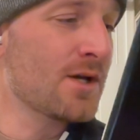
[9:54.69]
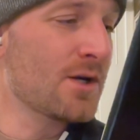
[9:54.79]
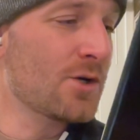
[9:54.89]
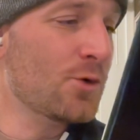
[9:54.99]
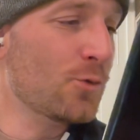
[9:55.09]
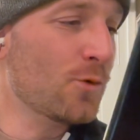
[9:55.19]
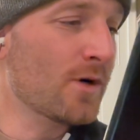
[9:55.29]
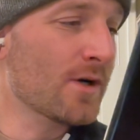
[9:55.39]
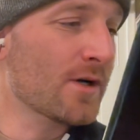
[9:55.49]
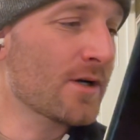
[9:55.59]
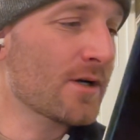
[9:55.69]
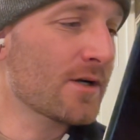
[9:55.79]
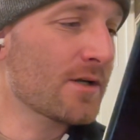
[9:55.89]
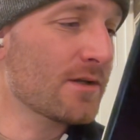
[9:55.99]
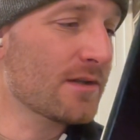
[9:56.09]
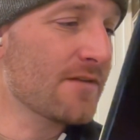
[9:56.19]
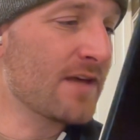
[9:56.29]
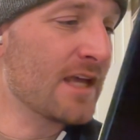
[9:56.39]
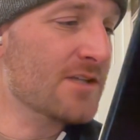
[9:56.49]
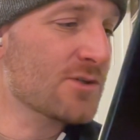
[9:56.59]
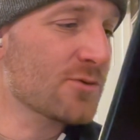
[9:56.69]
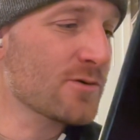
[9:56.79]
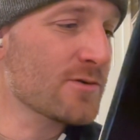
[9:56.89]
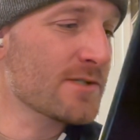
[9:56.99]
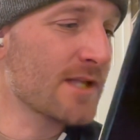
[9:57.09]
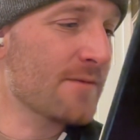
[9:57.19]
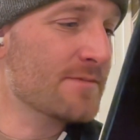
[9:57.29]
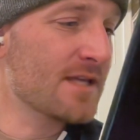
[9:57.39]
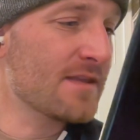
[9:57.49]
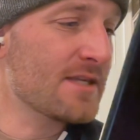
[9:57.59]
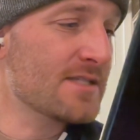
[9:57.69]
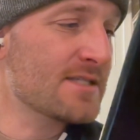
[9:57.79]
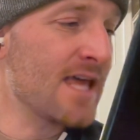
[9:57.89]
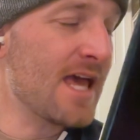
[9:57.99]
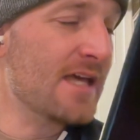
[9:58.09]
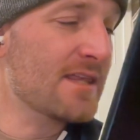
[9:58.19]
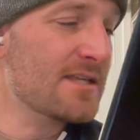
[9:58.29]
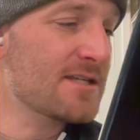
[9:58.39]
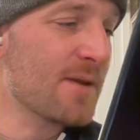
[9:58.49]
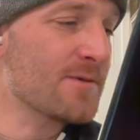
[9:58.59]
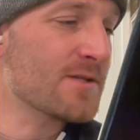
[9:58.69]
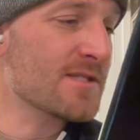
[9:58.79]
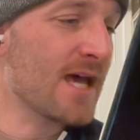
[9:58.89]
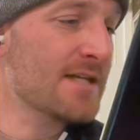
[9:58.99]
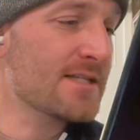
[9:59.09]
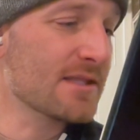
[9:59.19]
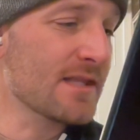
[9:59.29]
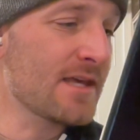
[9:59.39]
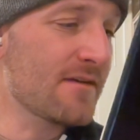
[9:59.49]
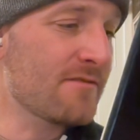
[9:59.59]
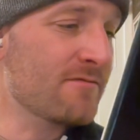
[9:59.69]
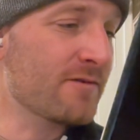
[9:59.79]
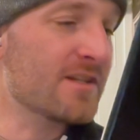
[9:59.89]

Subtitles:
who were living in Jerusalem. To this day, the Jebusites live with the